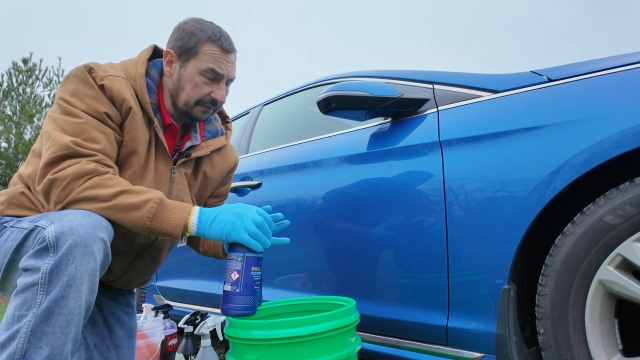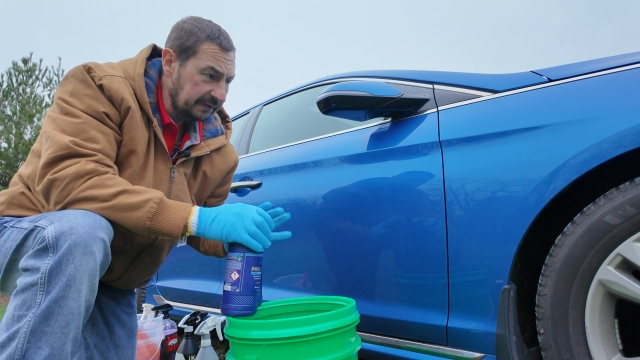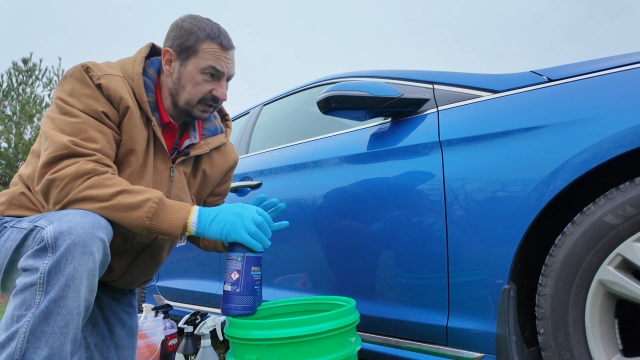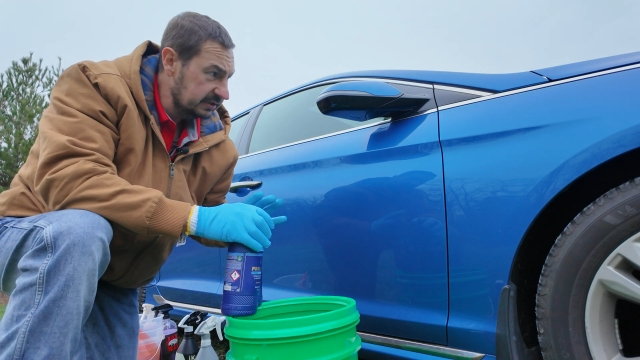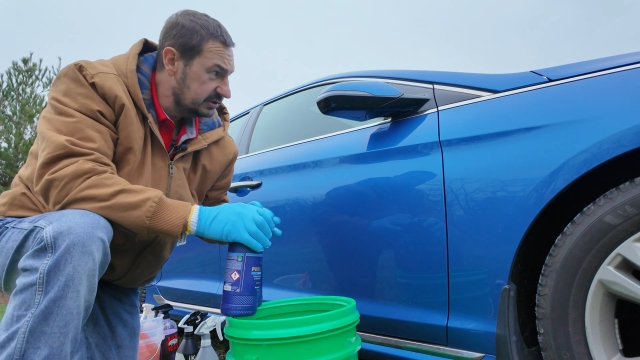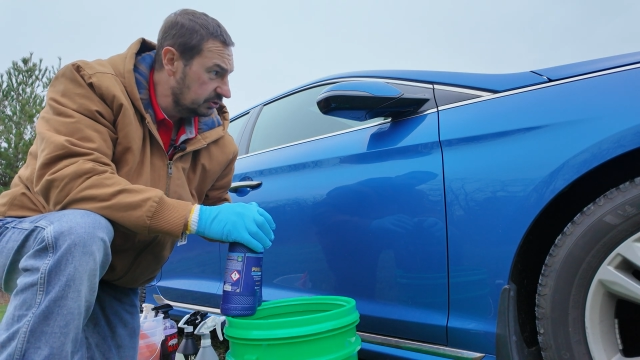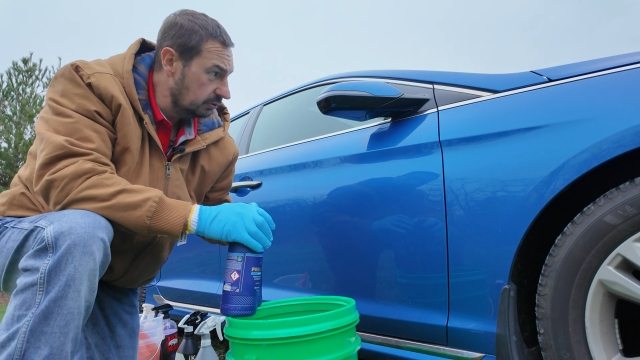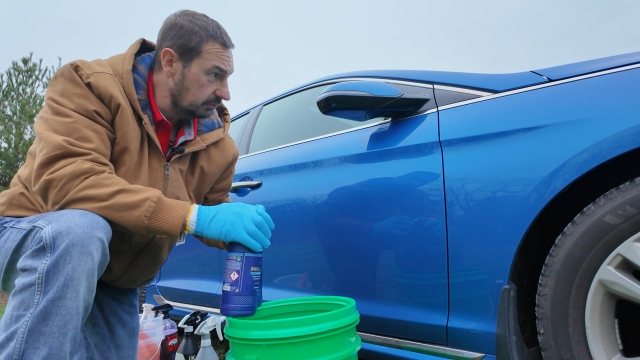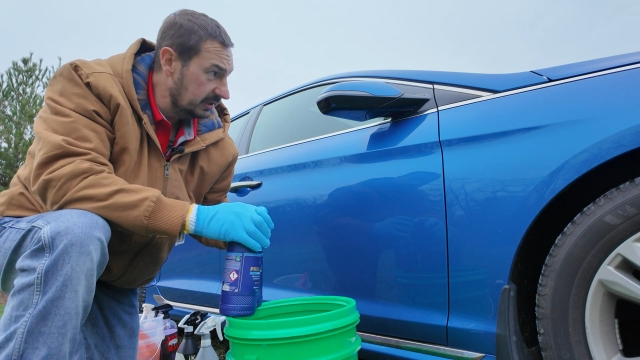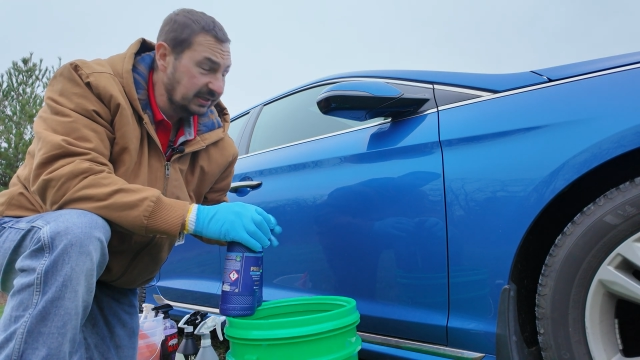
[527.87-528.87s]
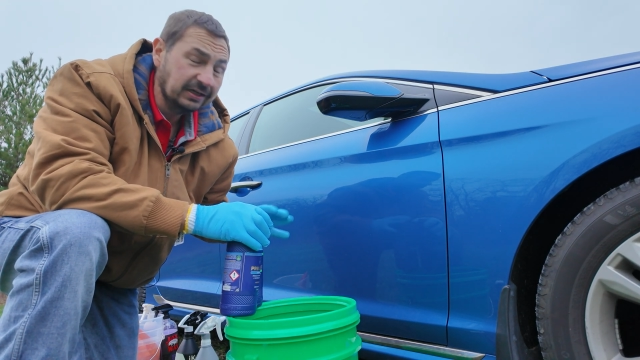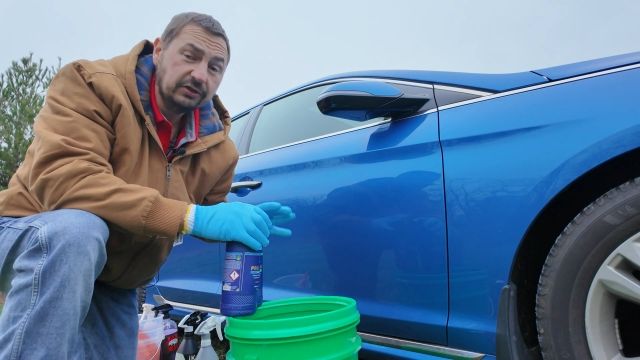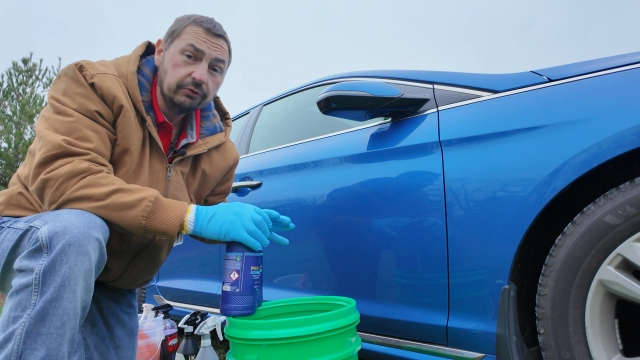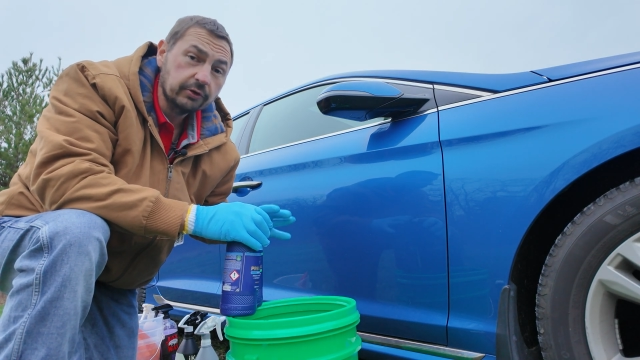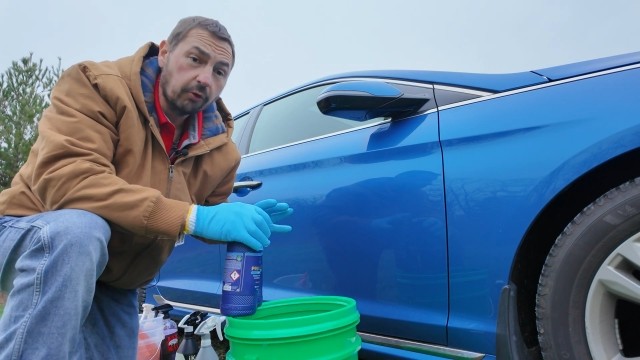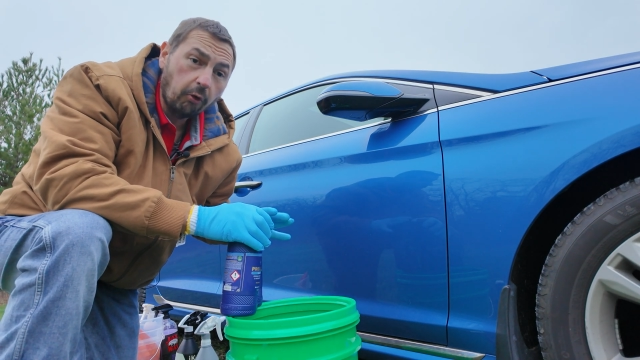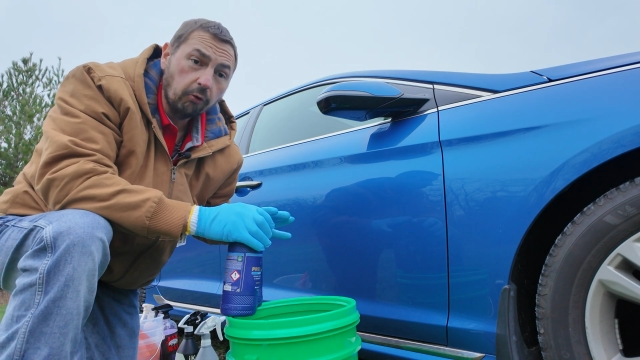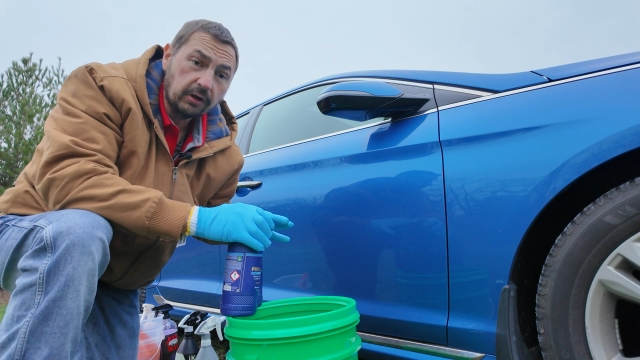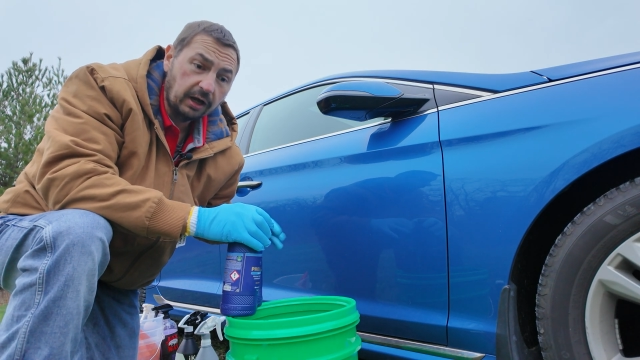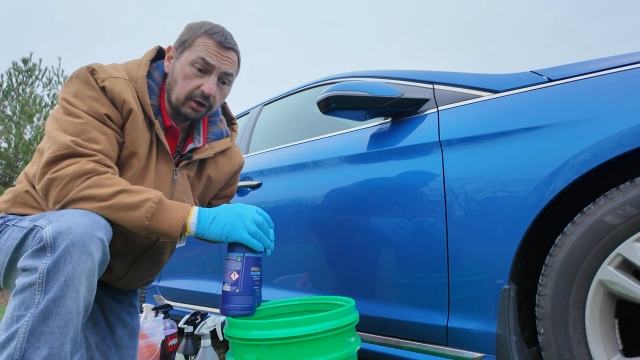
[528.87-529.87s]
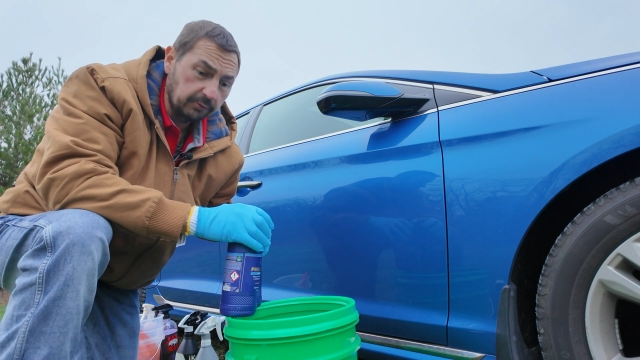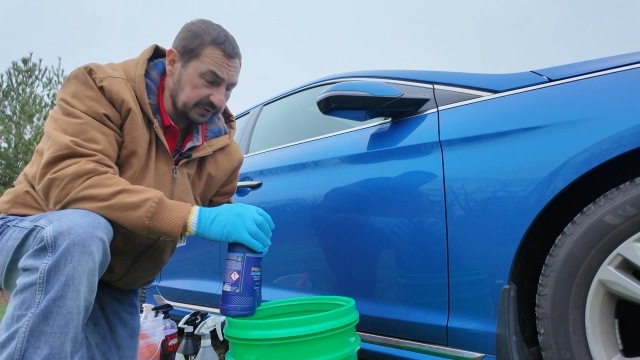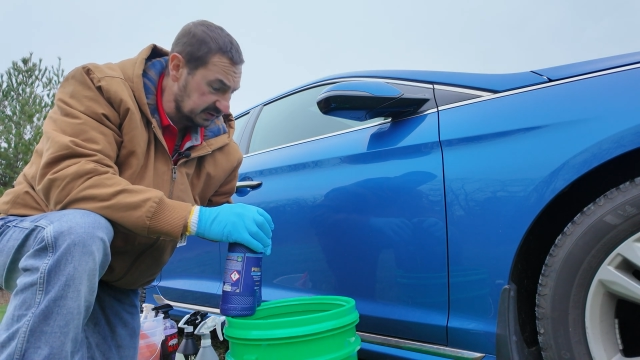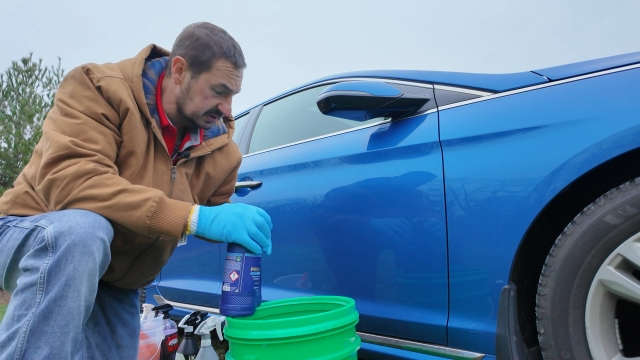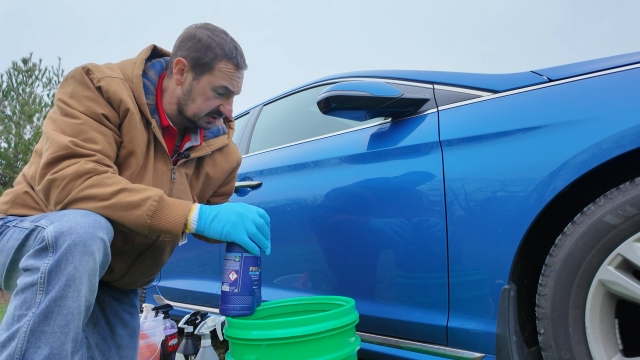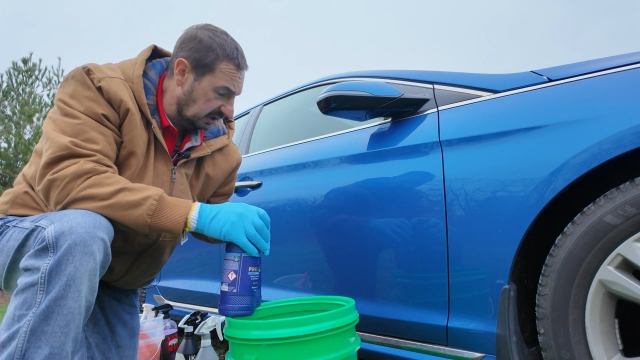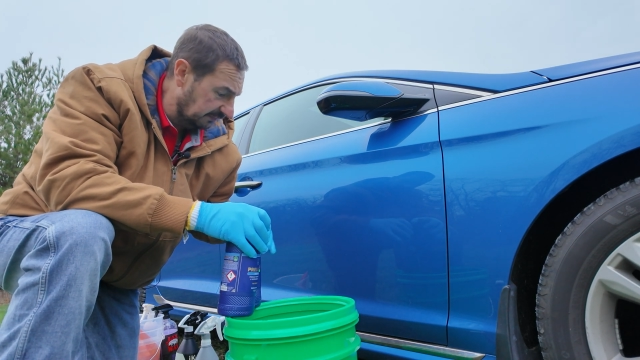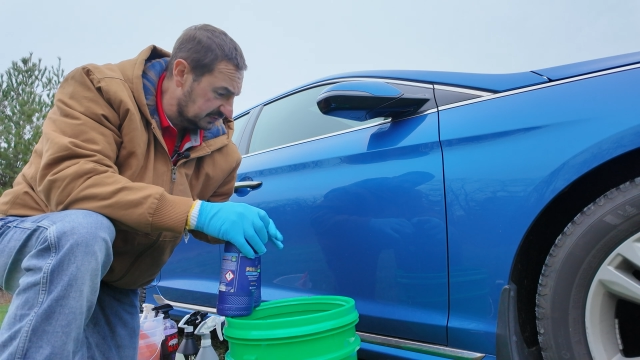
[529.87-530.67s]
thing is you don't need to do your whole car with this stuff.